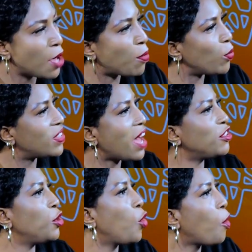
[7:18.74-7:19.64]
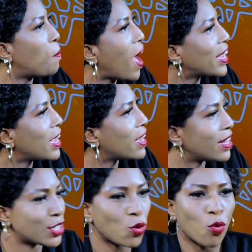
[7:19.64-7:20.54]
But without the law backing
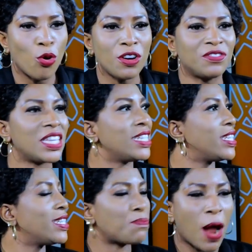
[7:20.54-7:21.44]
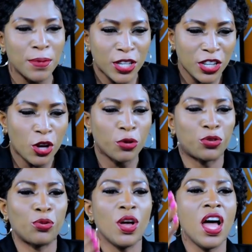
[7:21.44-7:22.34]
it, all of this is probably going to go
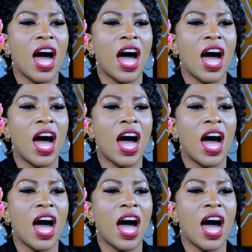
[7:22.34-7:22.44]
through